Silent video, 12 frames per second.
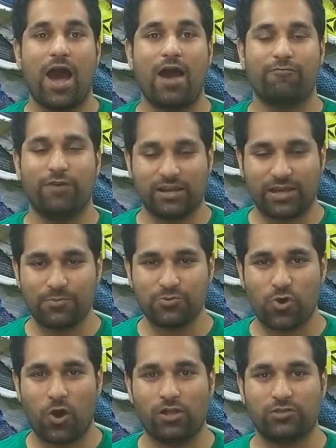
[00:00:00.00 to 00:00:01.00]
I welcome
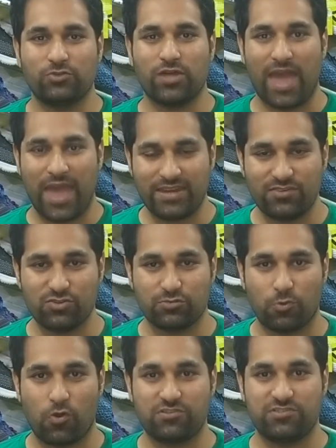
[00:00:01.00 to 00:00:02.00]
you all to the Enqueue
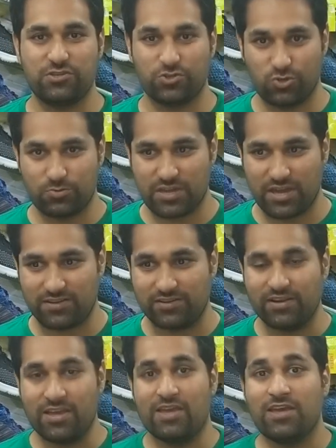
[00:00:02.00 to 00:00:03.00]
Sports YouTube channel.
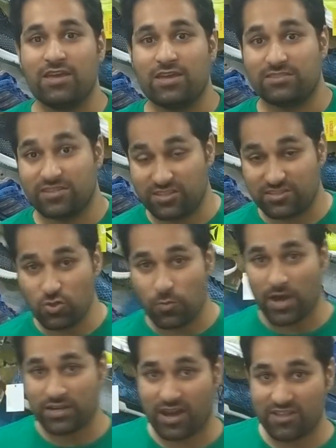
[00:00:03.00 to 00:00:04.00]
This is
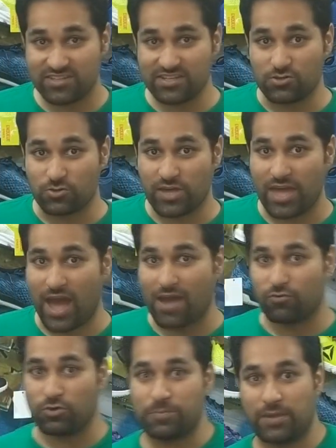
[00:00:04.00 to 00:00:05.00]
Noman Kazi. Today I
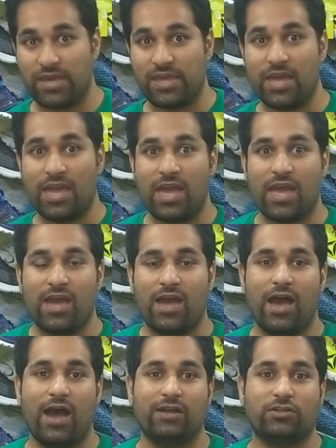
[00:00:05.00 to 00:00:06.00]
would be
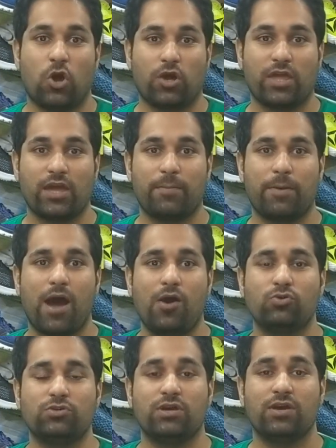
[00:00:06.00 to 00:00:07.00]
talking
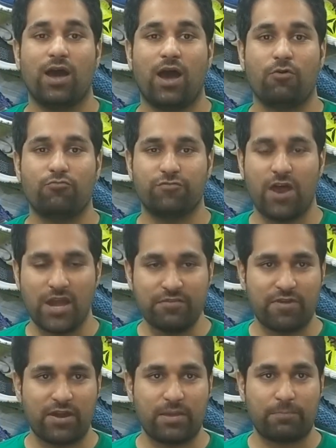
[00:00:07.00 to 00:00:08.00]
about a
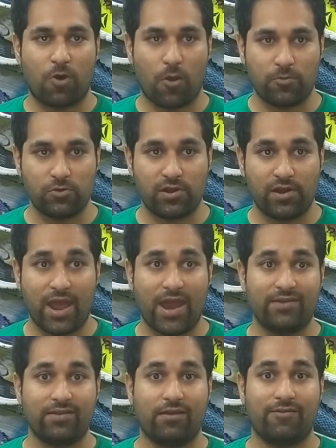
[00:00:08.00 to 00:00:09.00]
very popular
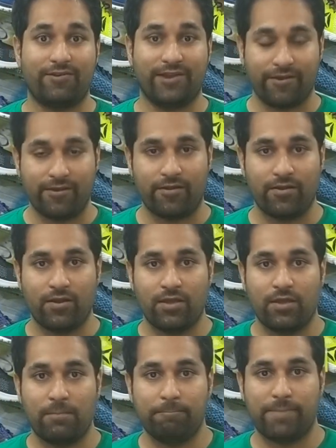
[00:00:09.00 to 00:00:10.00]
and a rare
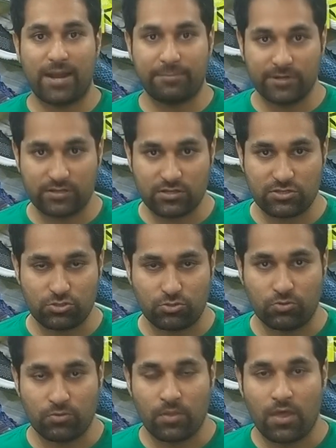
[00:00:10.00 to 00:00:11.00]
badminton
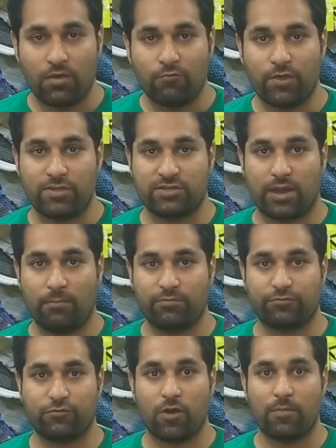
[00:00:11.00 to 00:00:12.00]
shoe which comes
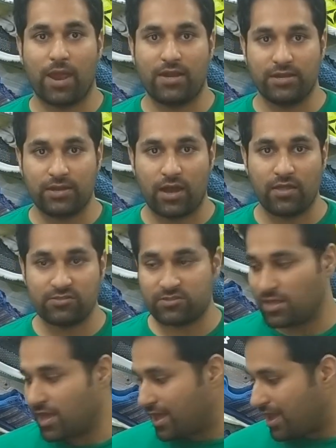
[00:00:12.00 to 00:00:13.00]
from Adidas,
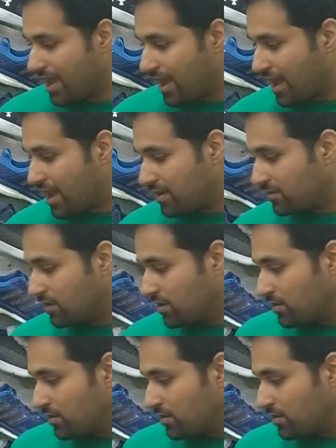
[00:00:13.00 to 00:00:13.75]
and